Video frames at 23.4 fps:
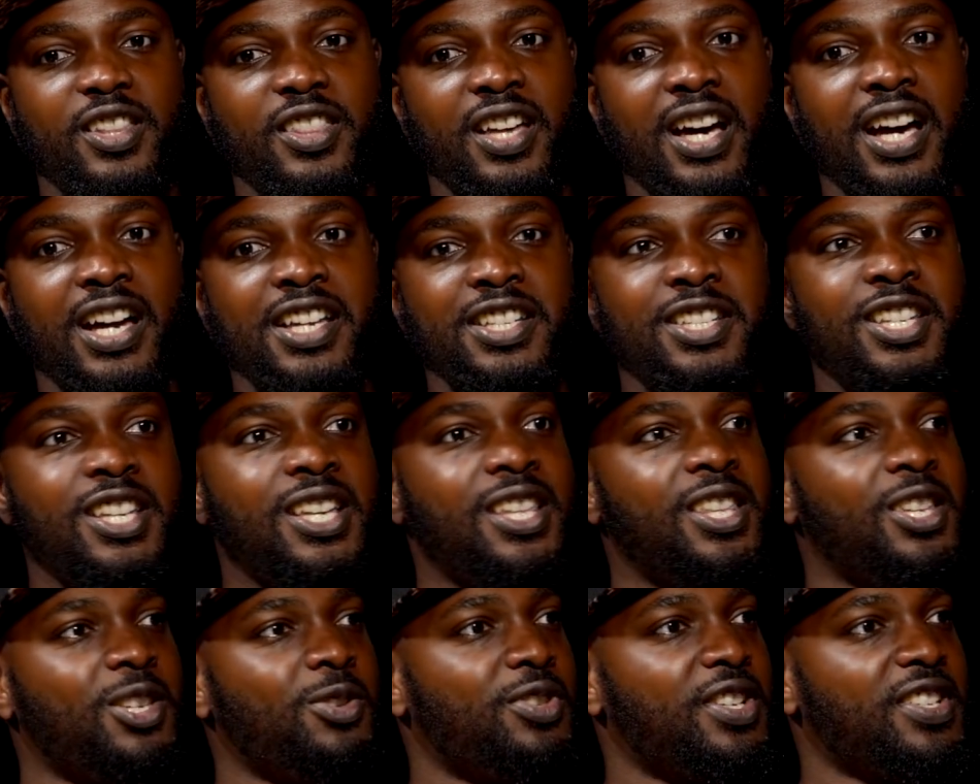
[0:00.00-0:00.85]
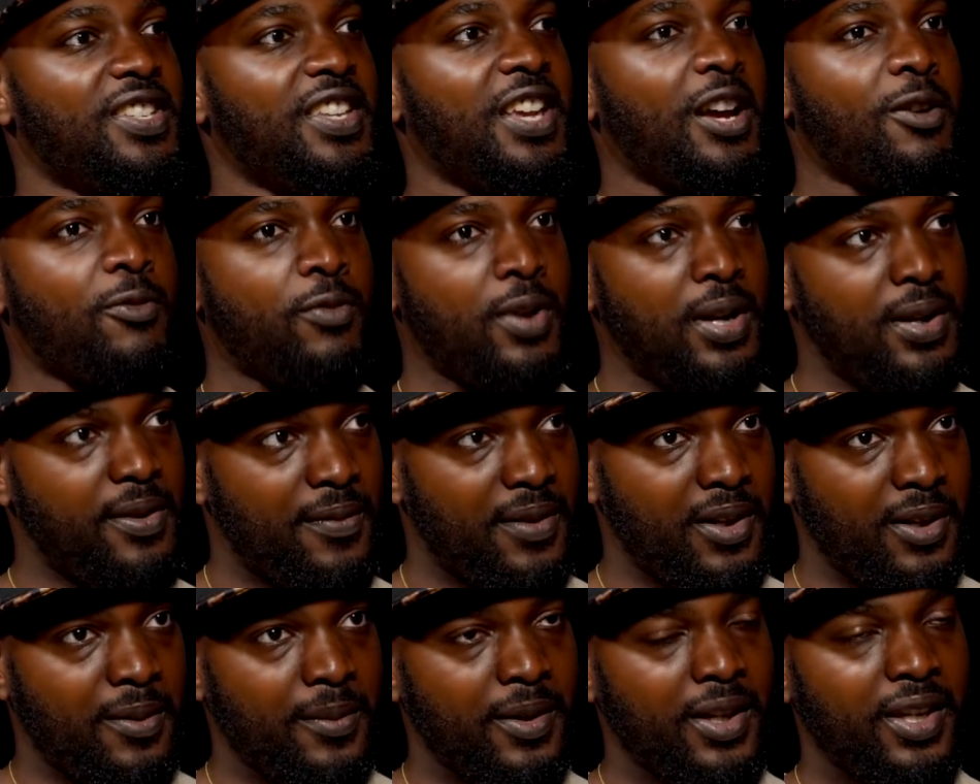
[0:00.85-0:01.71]
the idea that you just get rid of
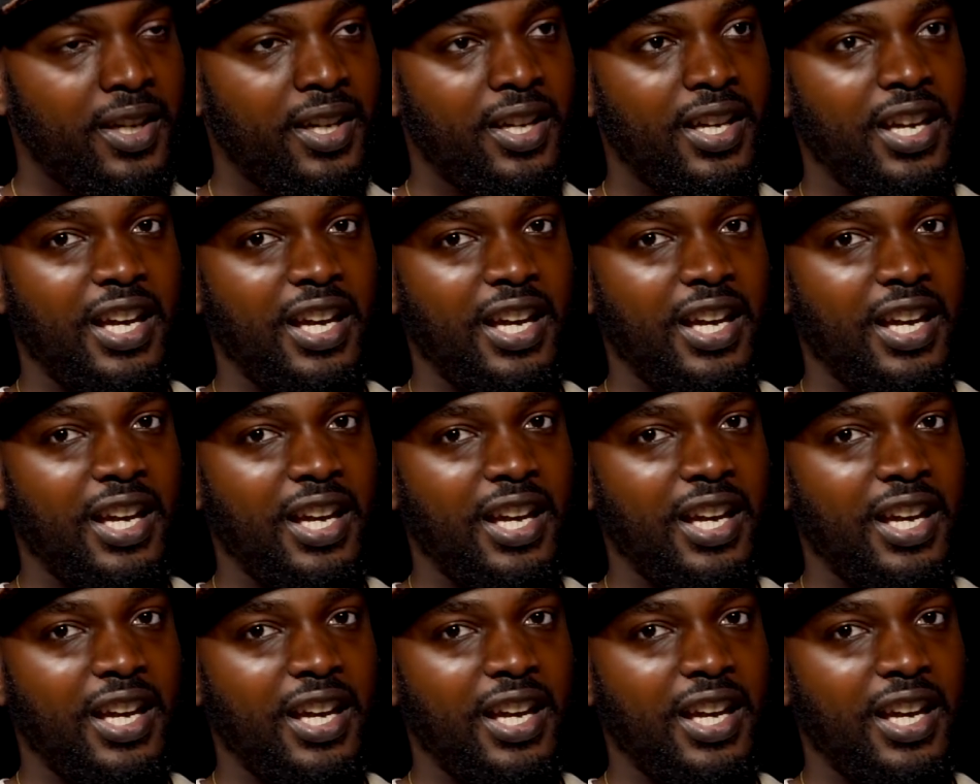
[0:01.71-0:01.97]
them